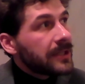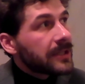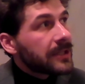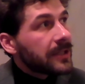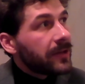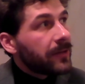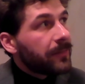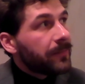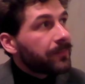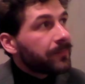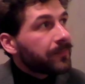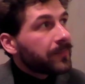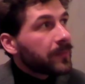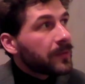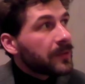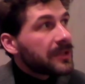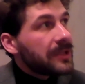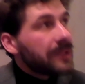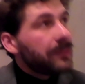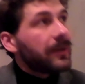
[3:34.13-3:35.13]
So
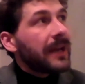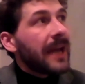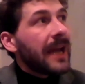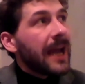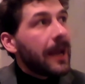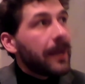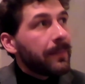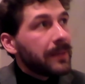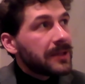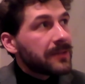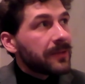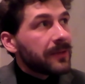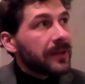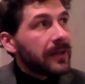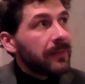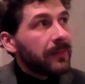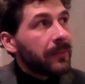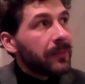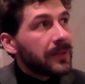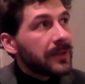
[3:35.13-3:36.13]
we'll see what happens
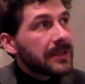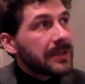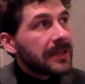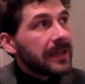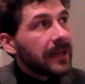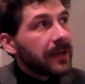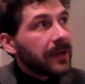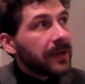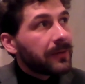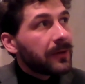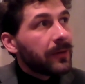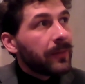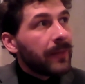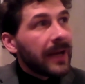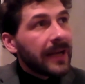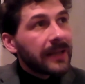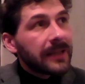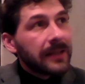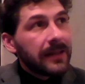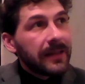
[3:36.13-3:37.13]
with it. But once again, I would go
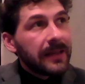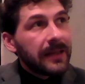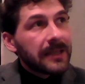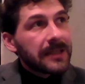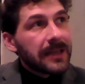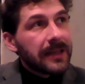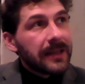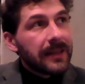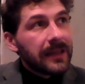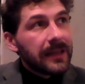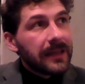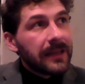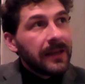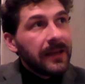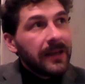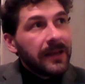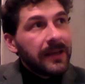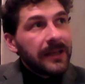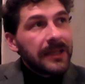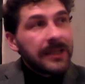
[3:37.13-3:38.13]
back to this. I think
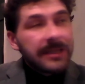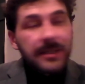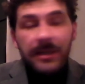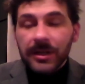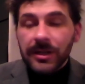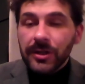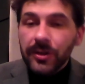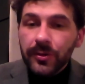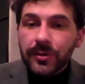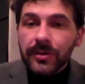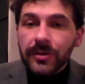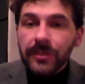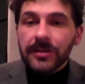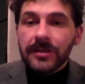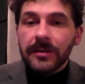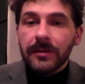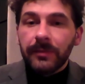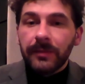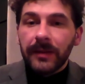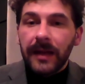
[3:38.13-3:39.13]
it's the users
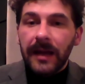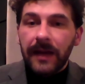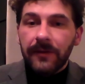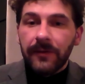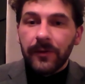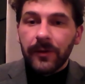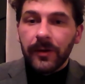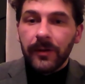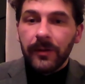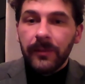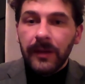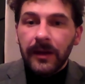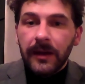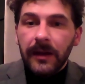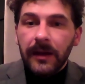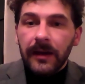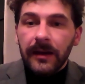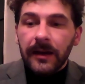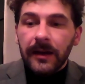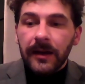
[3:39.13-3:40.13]
of the platform
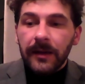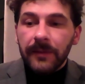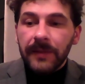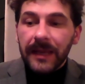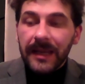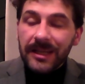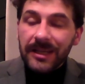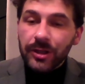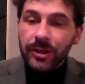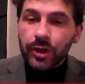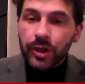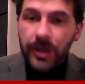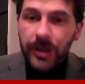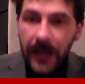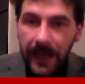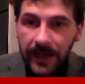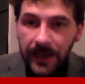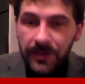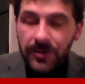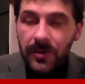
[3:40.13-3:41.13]
that can
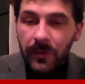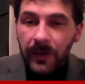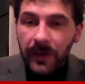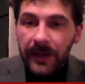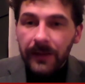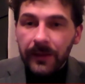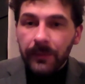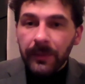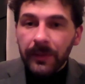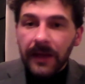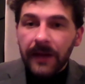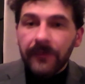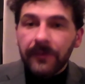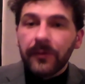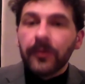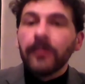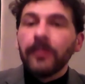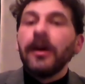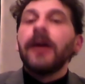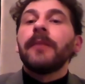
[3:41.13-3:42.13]
change the way the
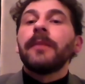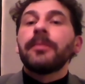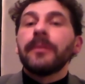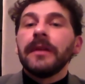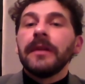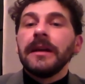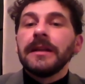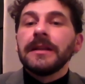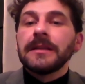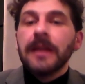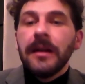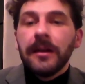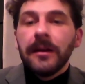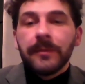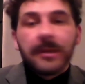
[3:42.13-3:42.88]
platform operates.